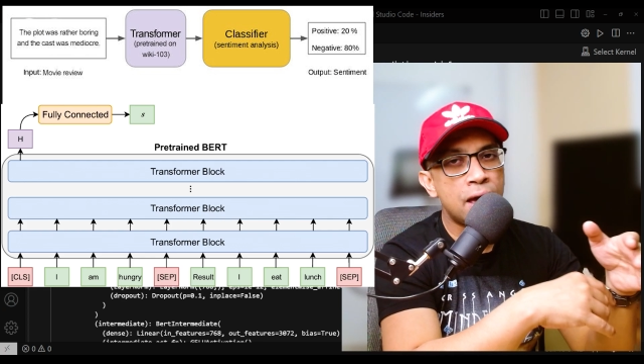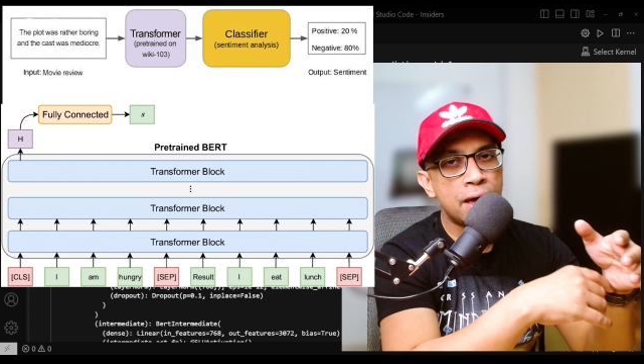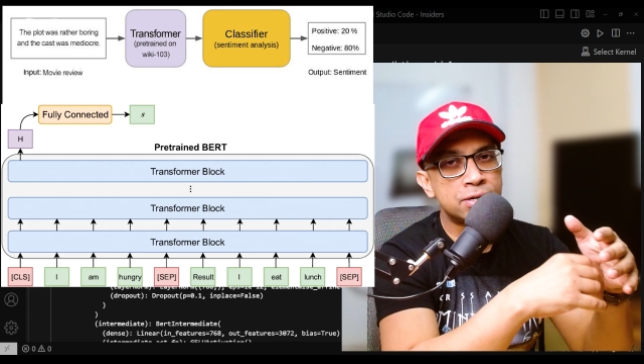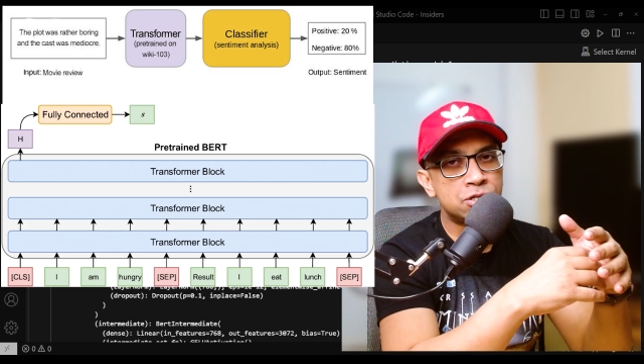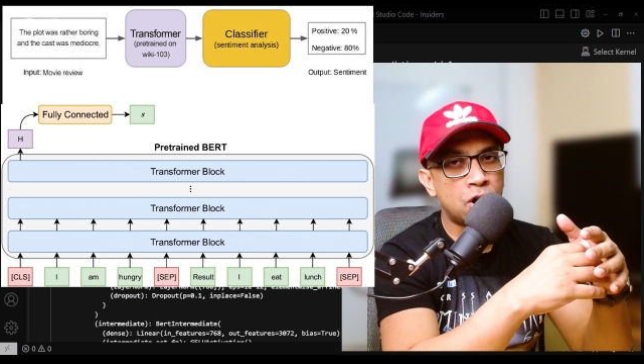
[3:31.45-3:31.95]

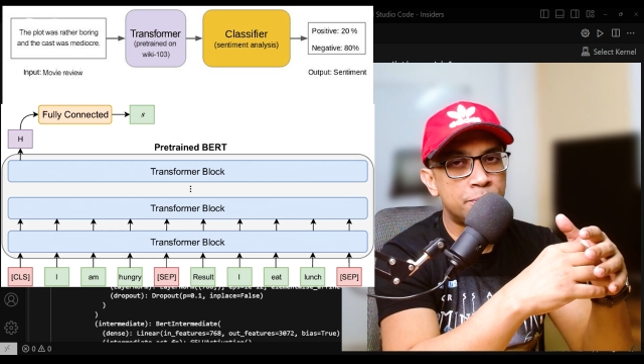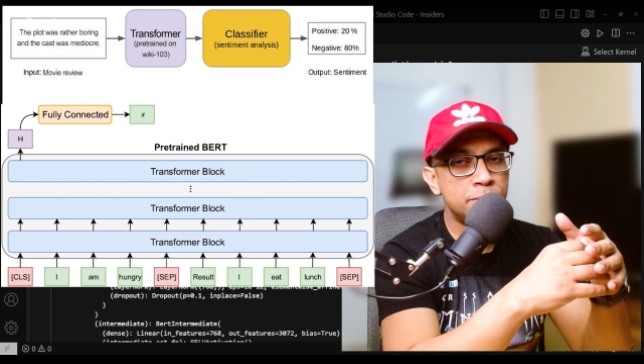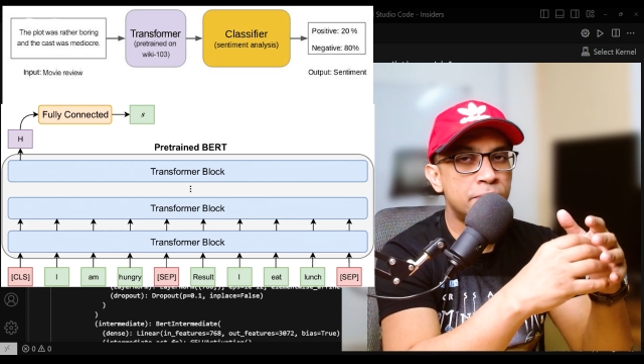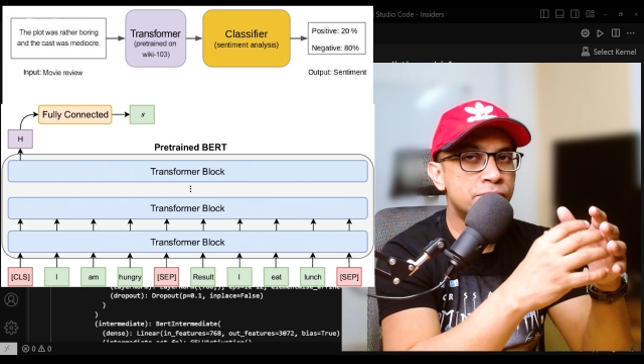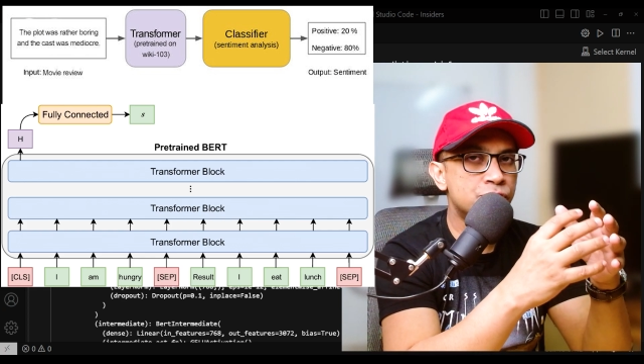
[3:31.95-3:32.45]
and
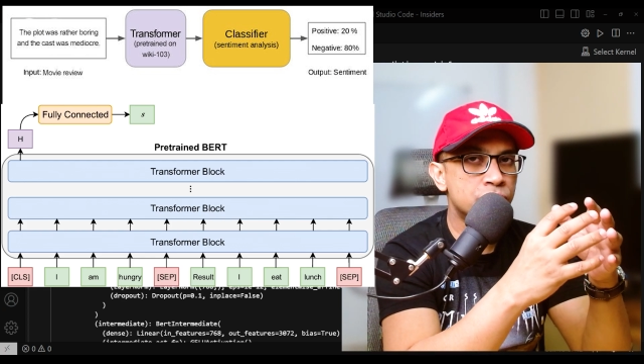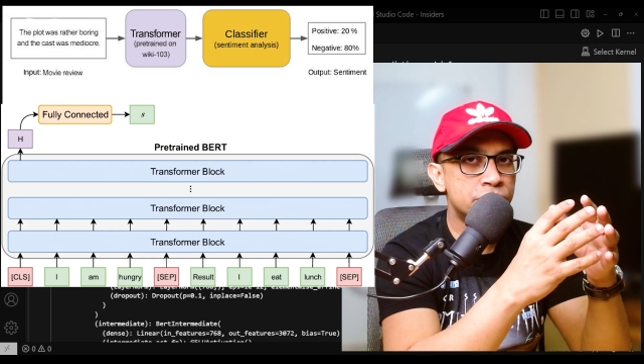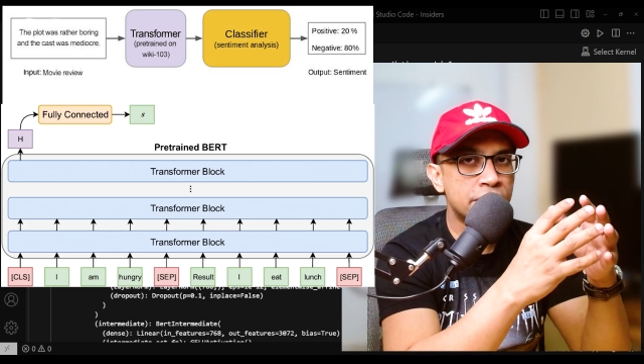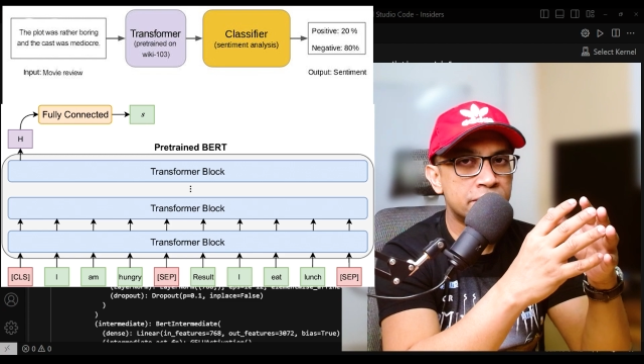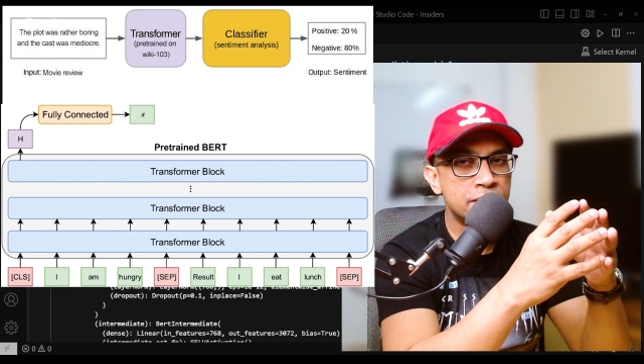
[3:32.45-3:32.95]

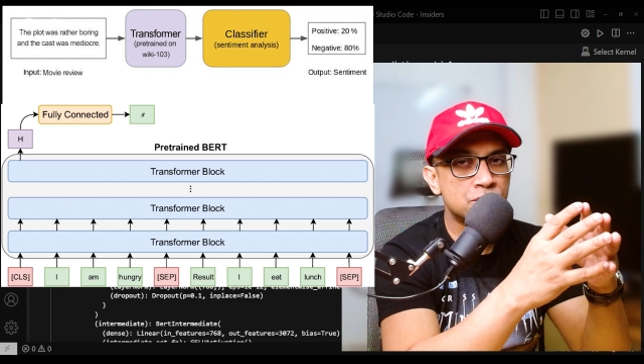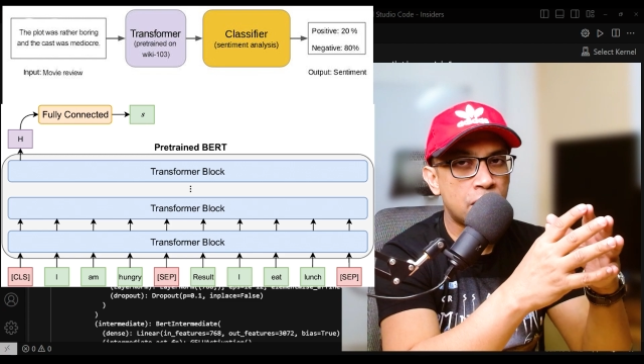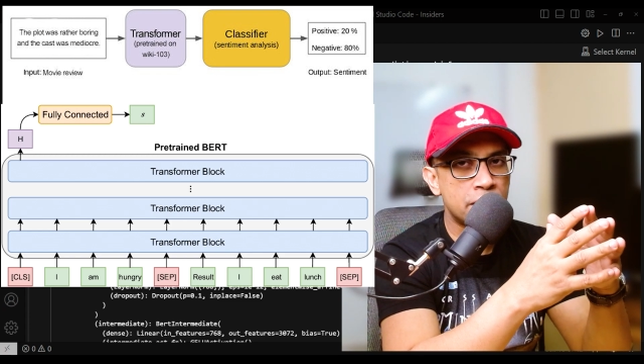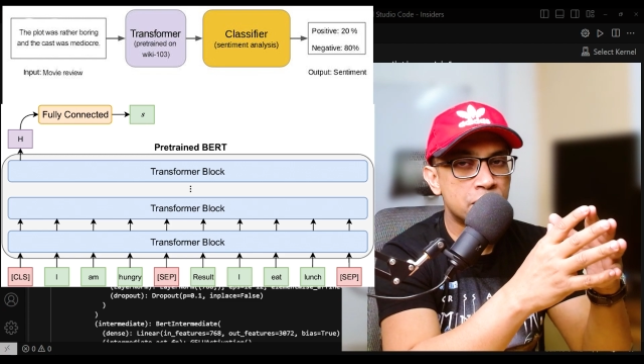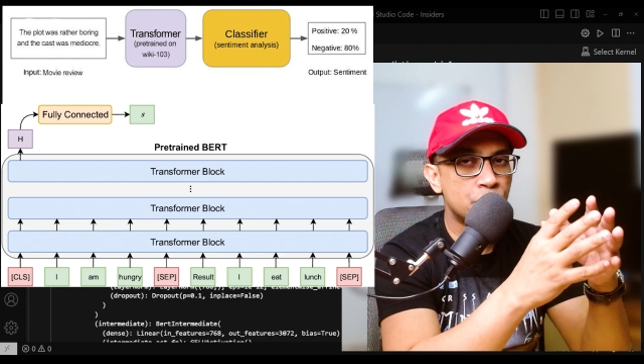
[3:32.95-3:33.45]
optimization techniques
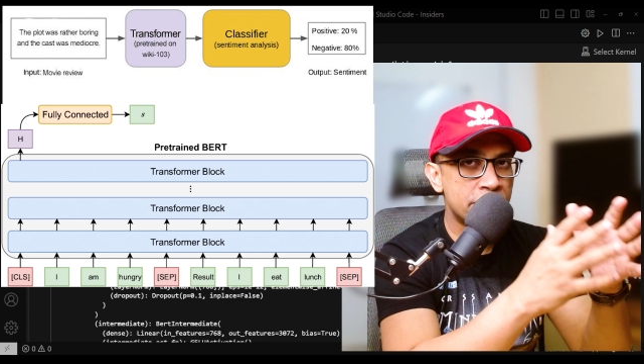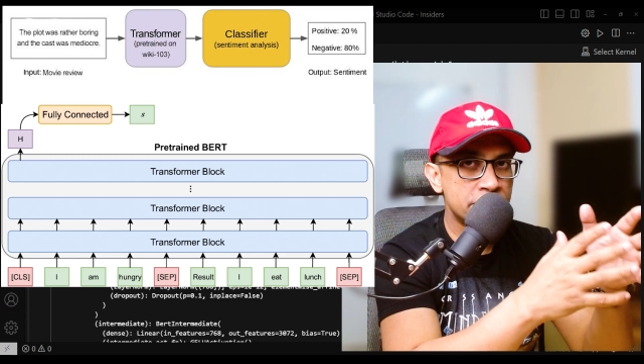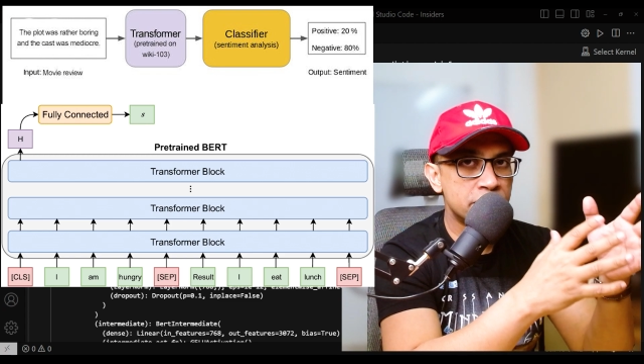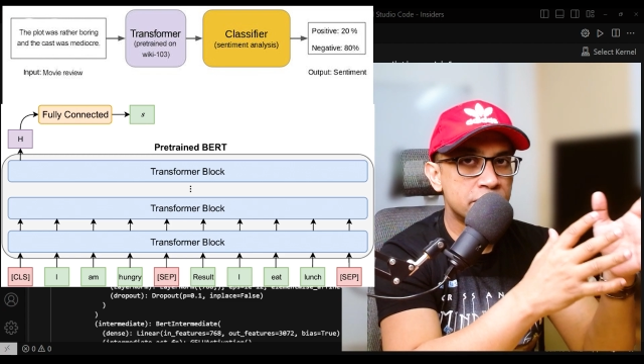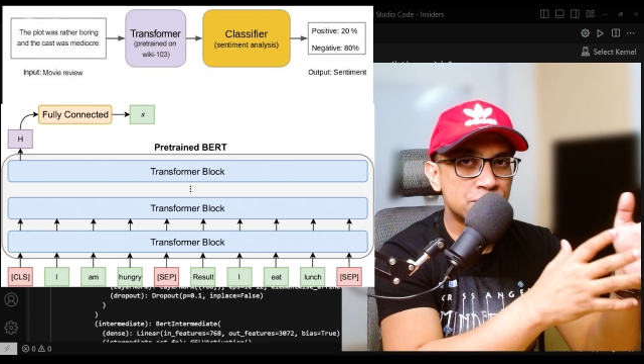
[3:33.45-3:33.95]
like
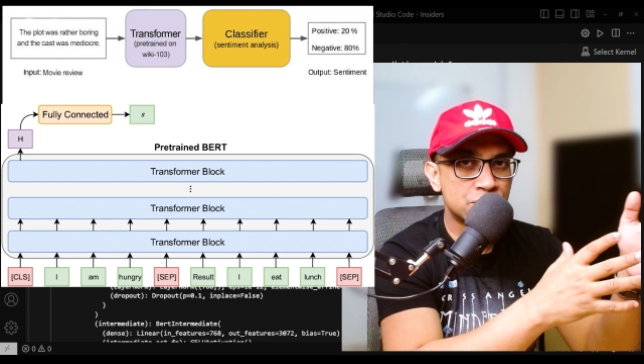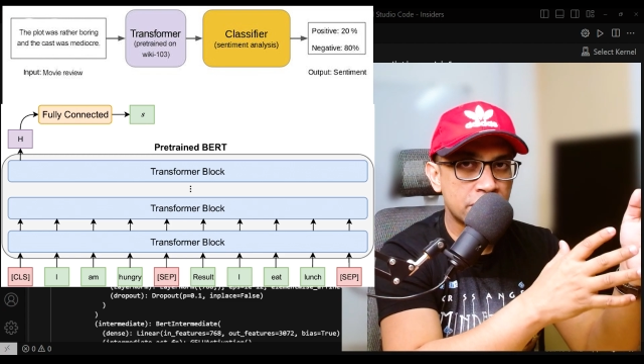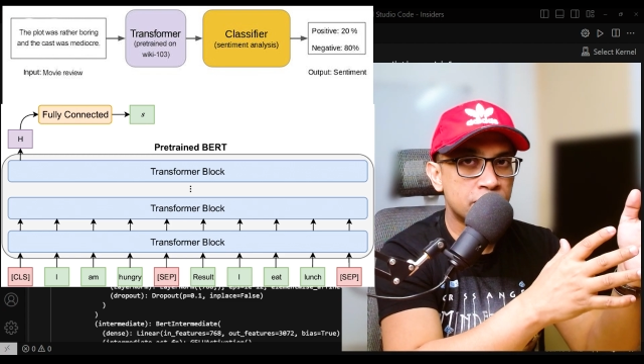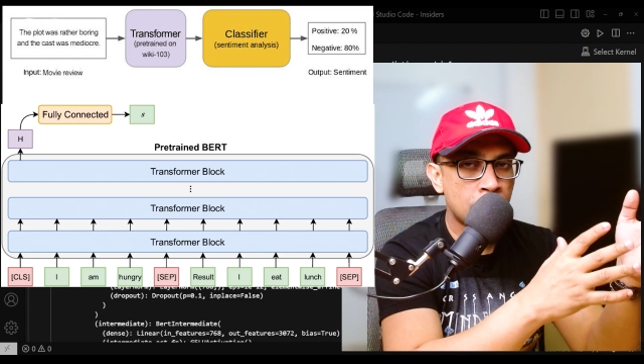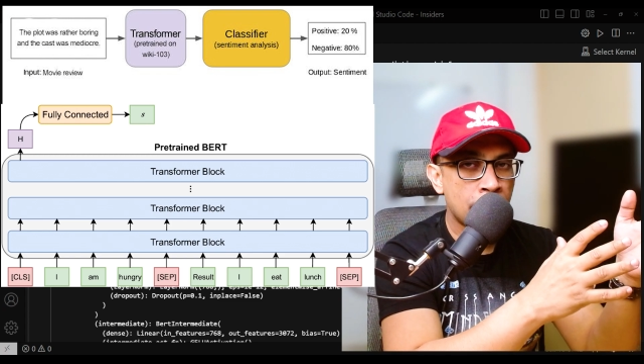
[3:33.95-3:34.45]
gradient descent.